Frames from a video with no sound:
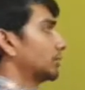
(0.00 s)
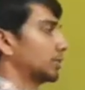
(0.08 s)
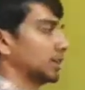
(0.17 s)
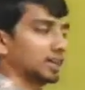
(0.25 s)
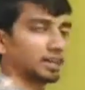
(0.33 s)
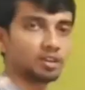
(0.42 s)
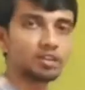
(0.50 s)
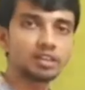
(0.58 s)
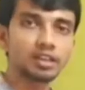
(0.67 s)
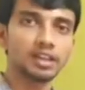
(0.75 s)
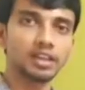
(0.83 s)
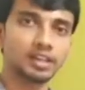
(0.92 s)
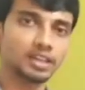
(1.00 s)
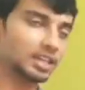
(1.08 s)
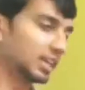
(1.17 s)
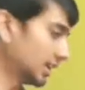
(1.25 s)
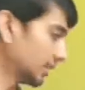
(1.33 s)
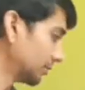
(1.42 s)
infinity on
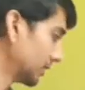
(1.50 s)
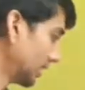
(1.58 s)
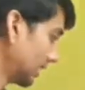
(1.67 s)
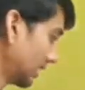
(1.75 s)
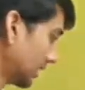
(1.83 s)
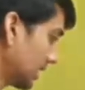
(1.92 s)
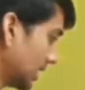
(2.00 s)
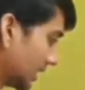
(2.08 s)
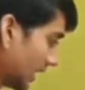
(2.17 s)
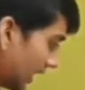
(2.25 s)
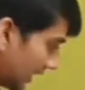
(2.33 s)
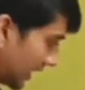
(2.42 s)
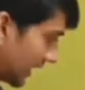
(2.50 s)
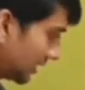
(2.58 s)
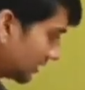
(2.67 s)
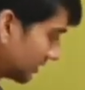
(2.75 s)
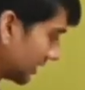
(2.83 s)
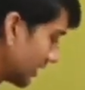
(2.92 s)
e infinity?
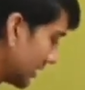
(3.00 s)
Again, see